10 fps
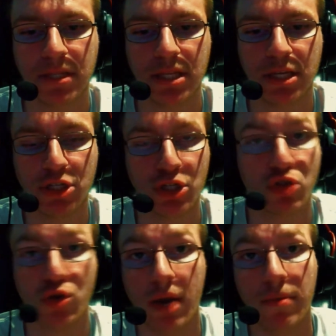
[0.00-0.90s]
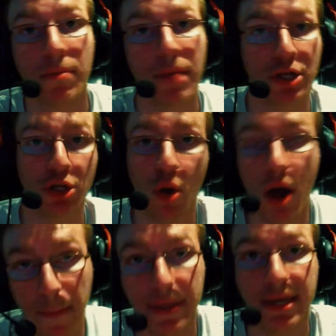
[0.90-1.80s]
the subscriber amount to go
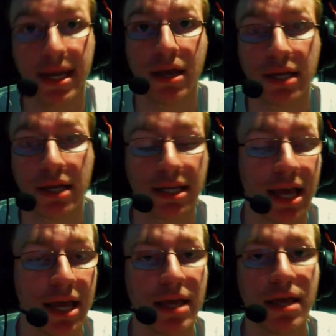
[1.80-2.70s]
up and down like that.